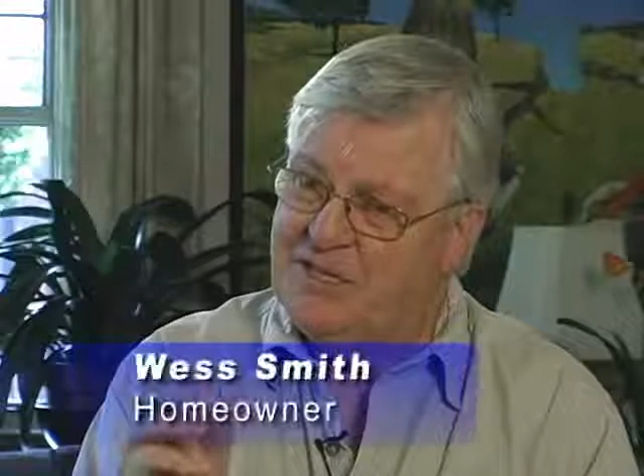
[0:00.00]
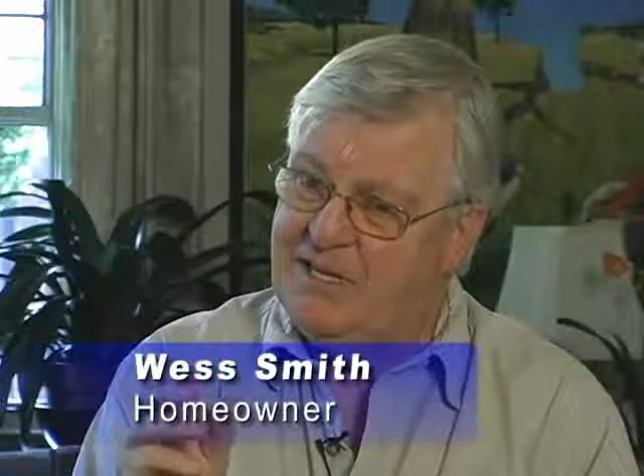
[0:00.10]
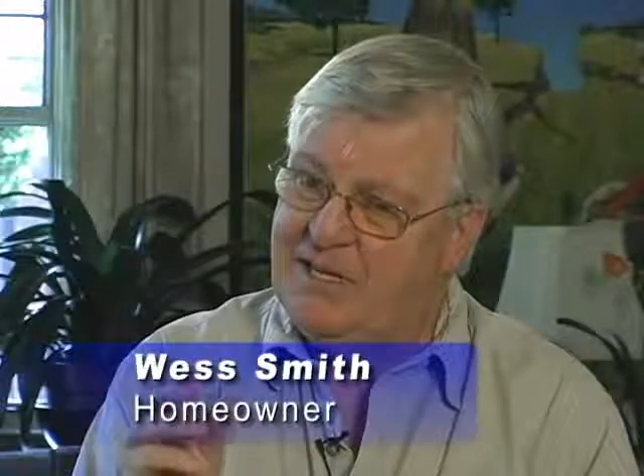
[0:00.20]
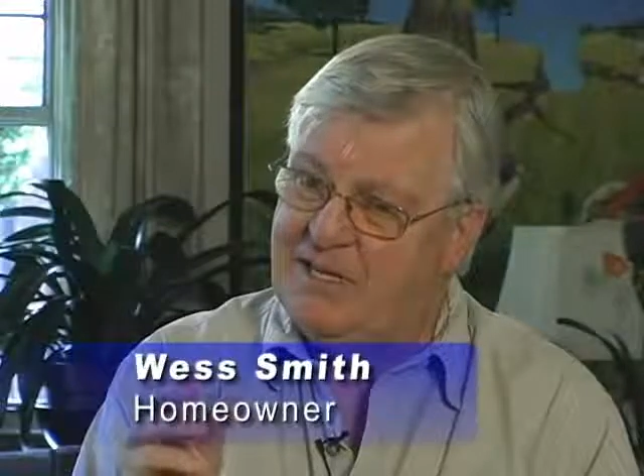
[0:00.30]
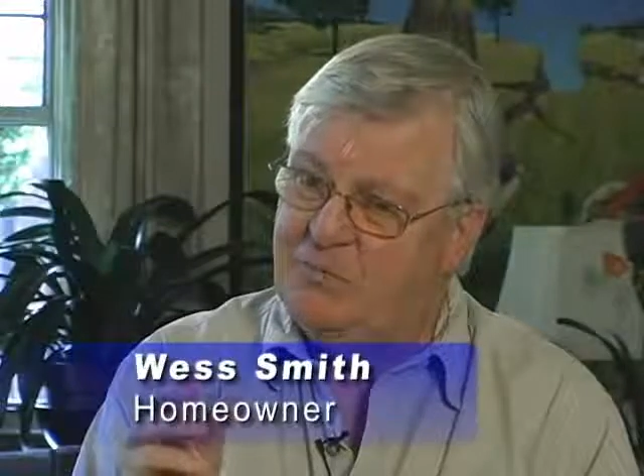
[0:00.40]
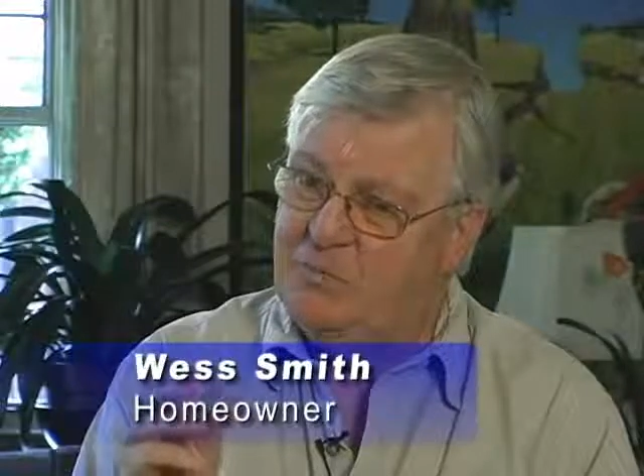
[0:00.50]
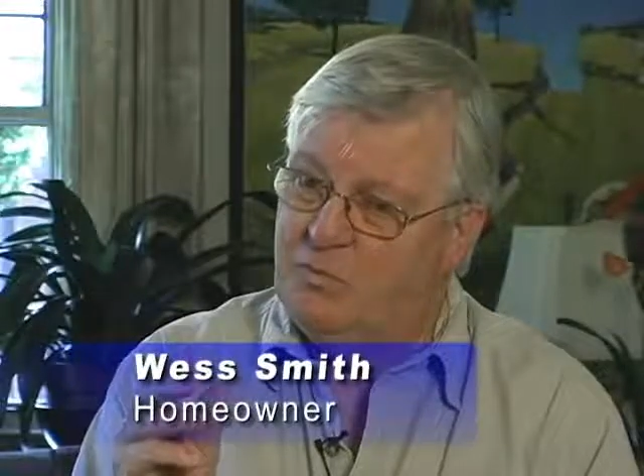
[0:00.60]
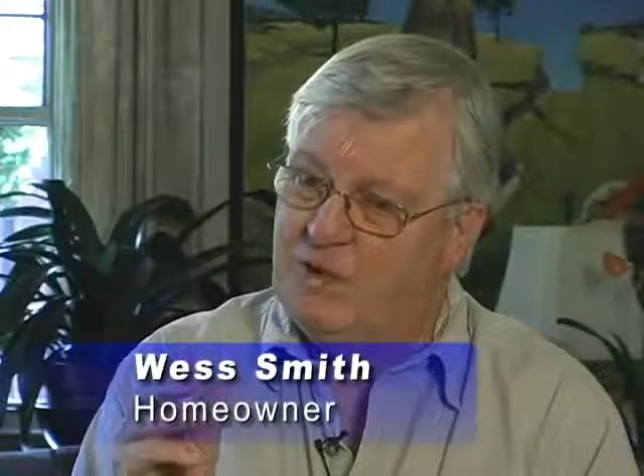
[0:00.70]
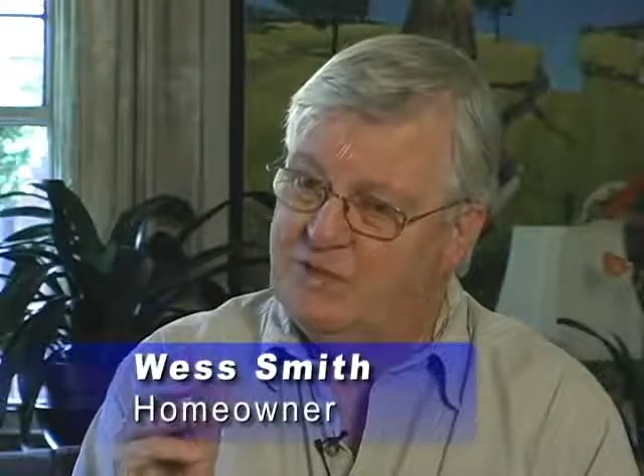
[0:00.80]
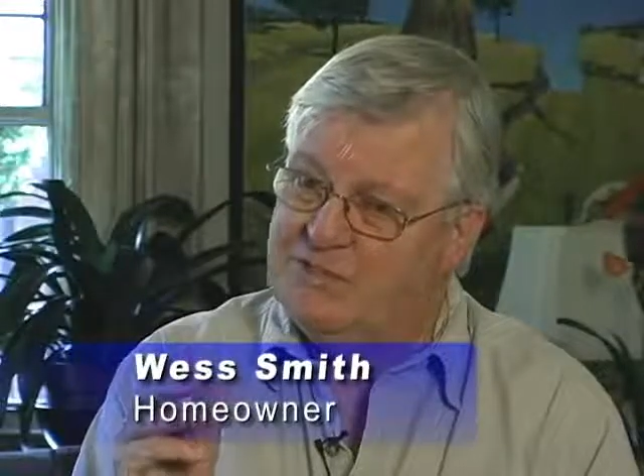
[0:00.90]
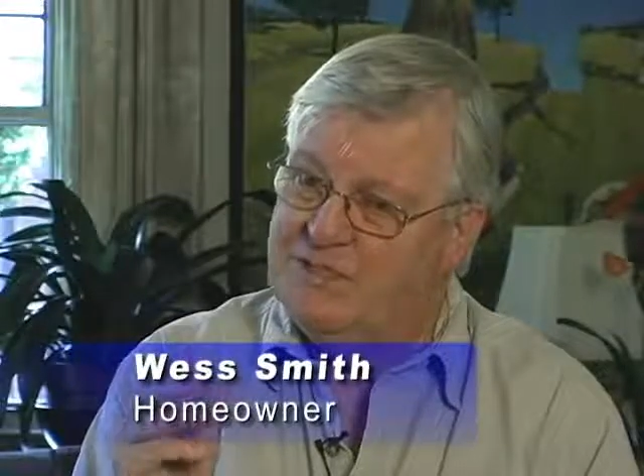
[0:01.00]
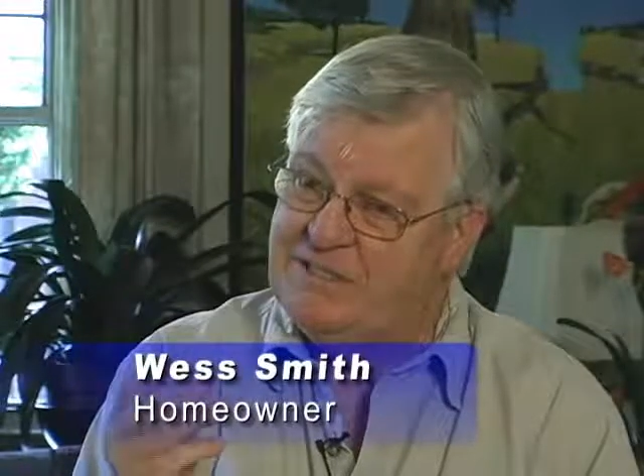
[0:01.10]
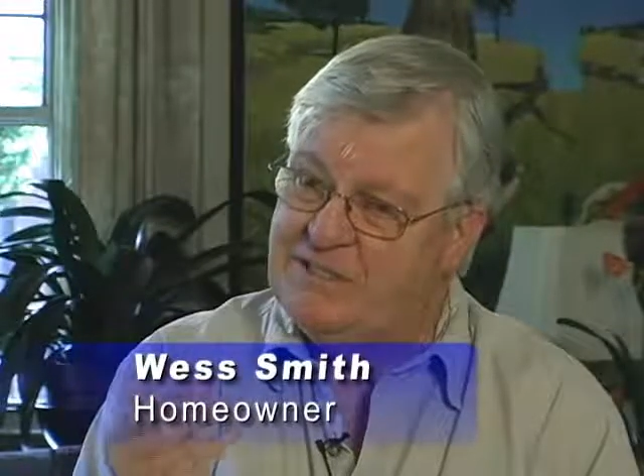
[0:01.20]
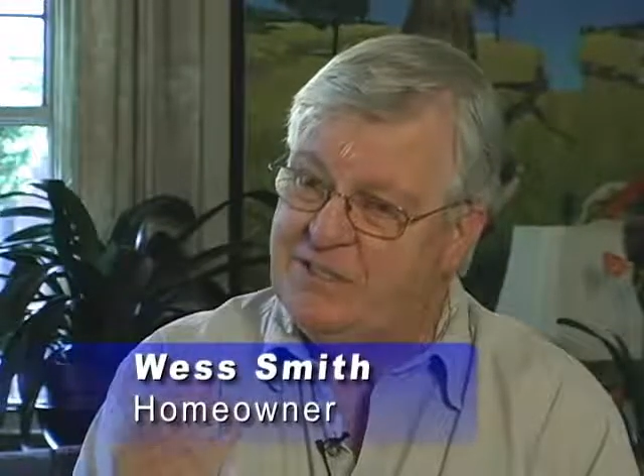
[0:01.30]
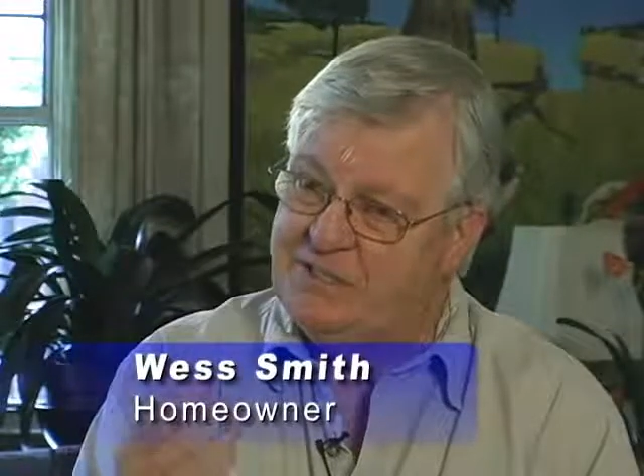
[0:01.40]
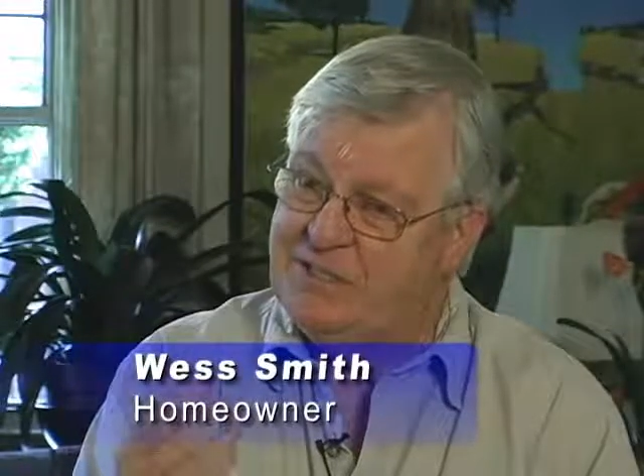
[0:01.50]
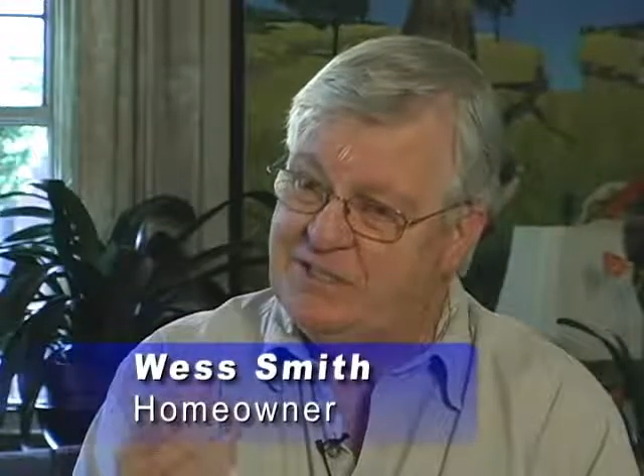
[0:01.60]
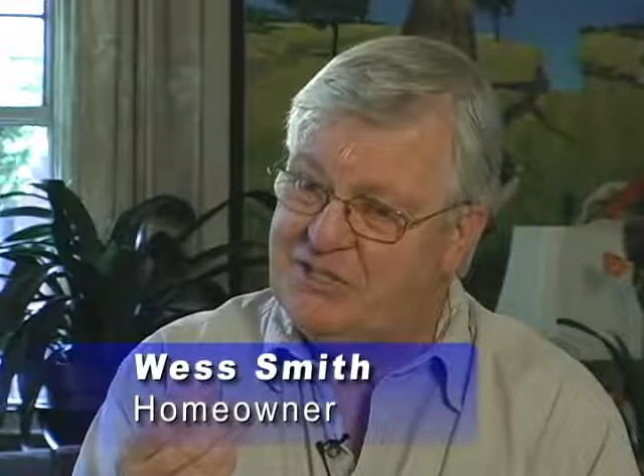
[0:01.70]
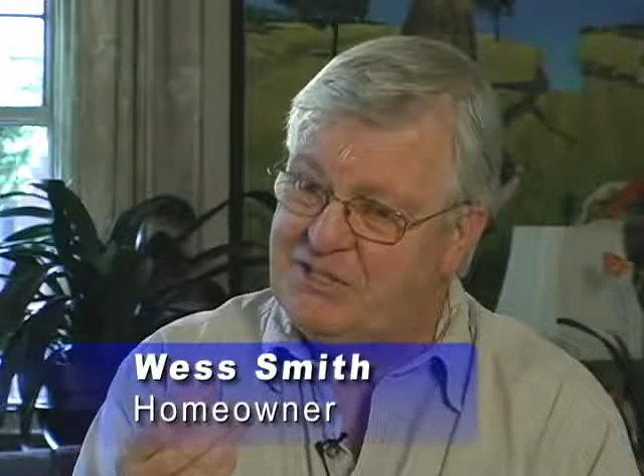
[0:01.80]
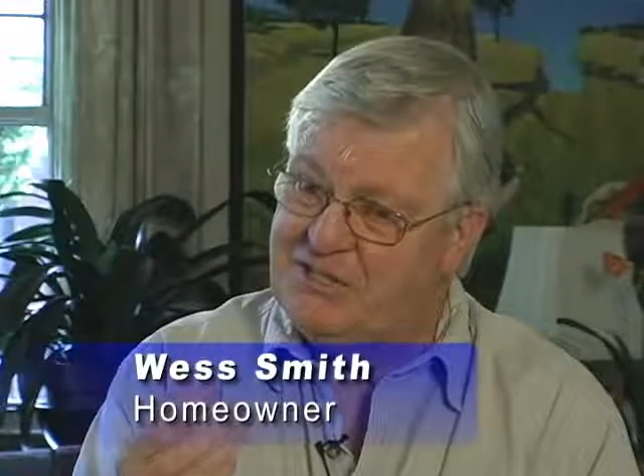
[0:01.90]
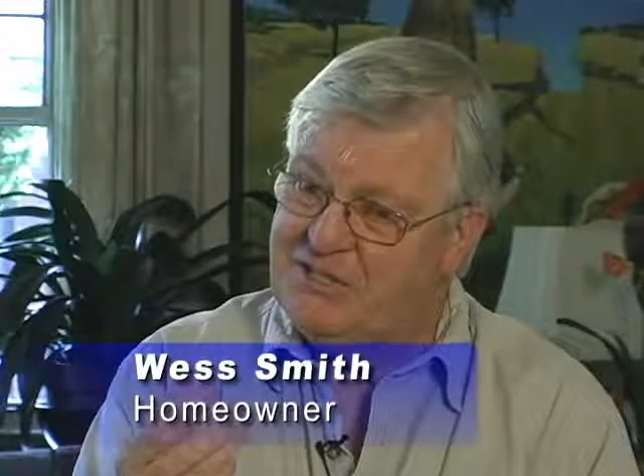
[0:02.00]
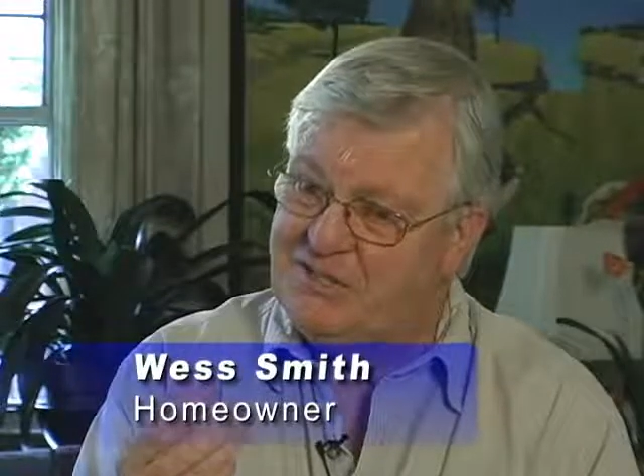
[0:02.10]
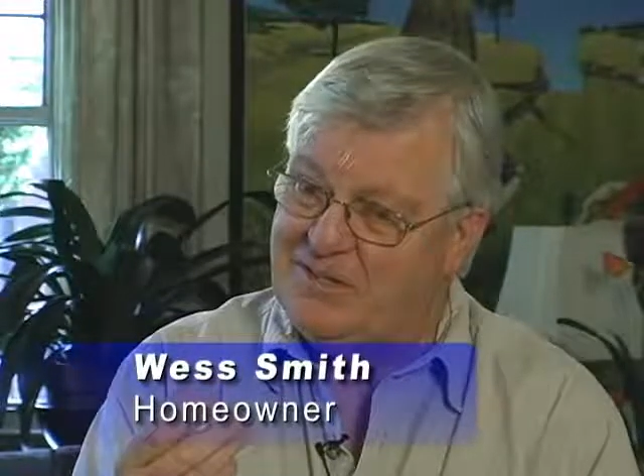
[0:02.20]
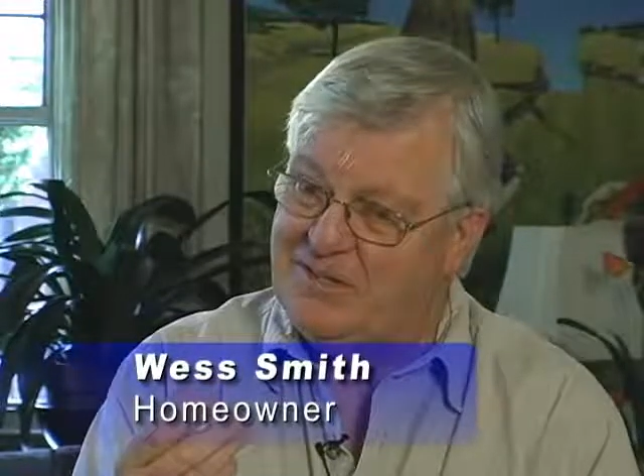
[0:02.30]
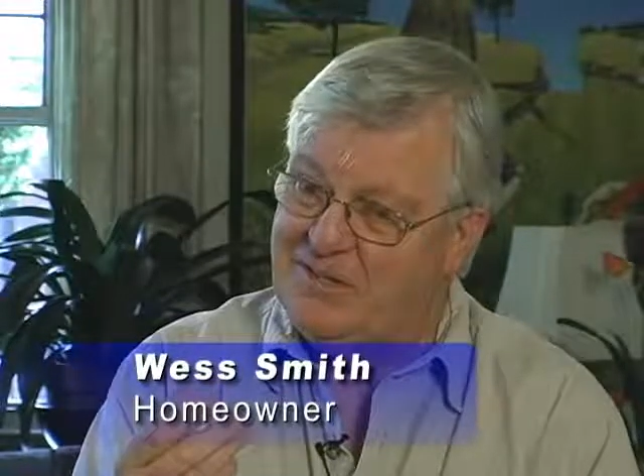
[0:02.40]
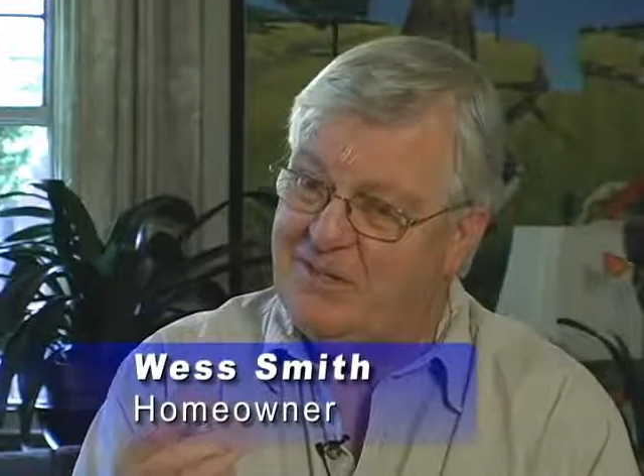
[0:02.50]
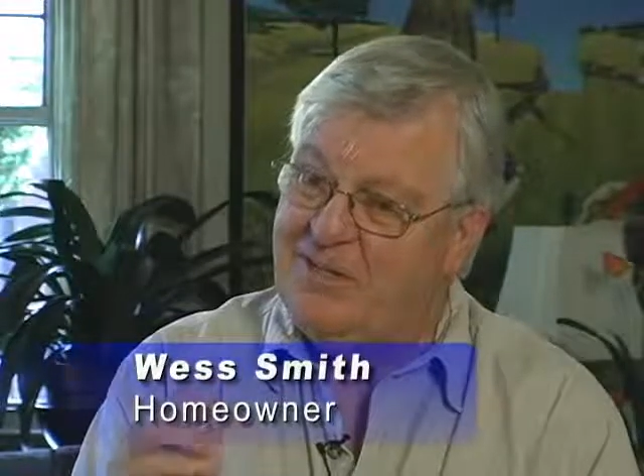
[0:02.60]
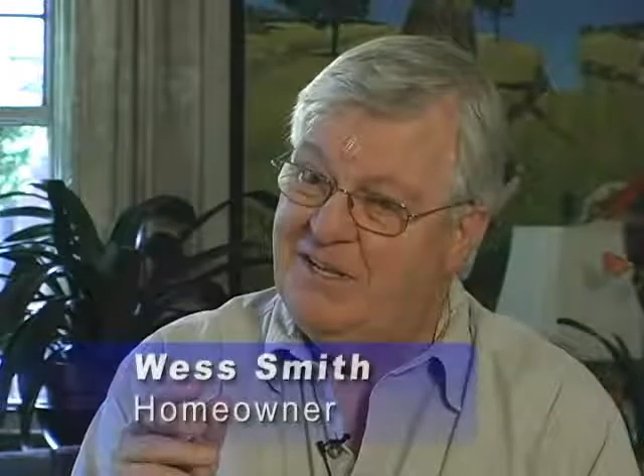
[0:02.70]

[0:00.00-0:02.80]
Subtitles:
and wires did start touching in there.